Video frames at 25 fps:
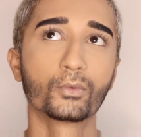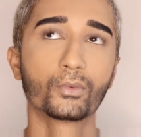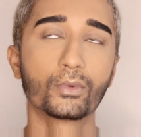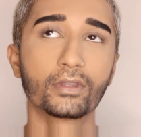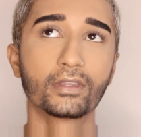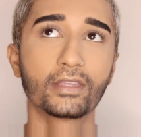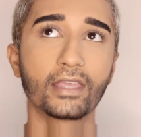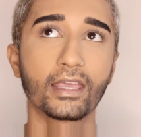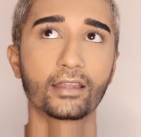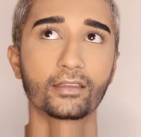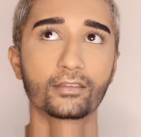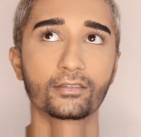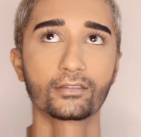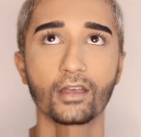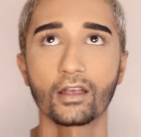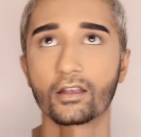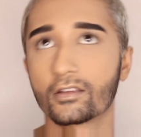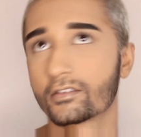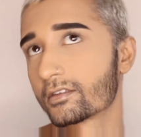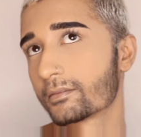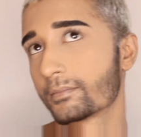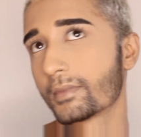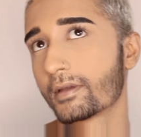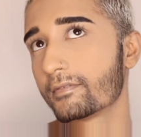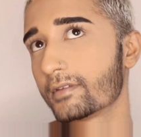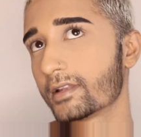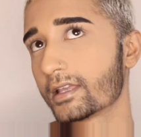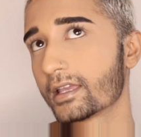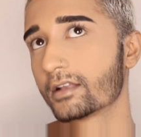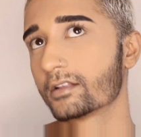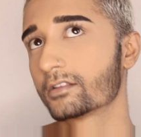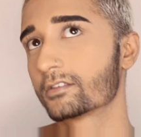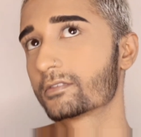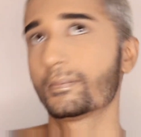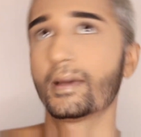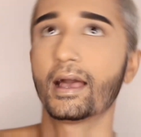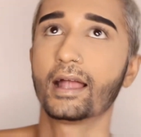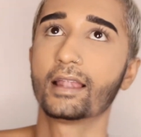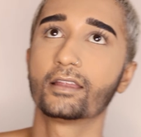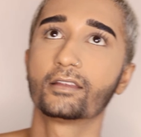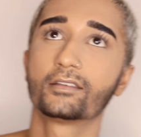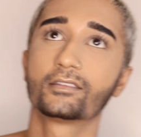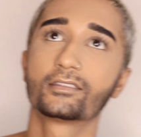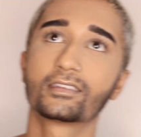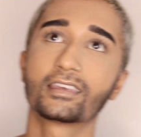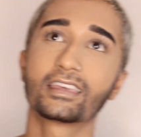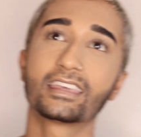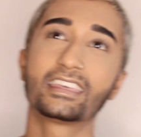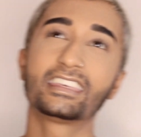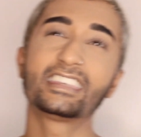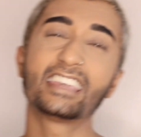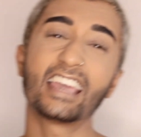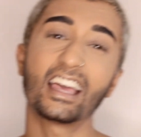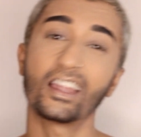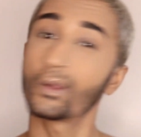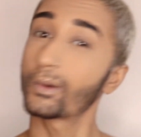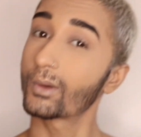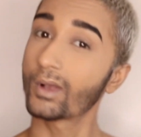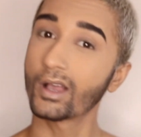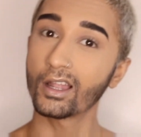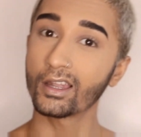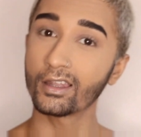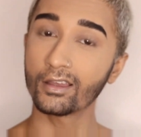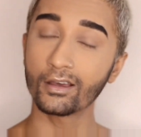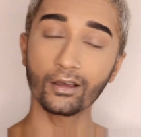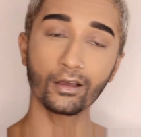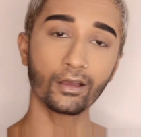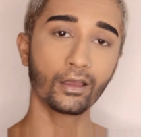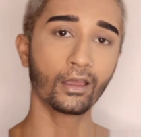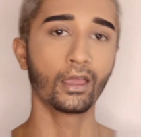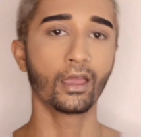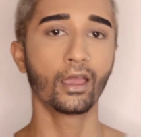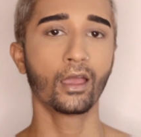with the Anastasia Beverly Hills palette's yellow color,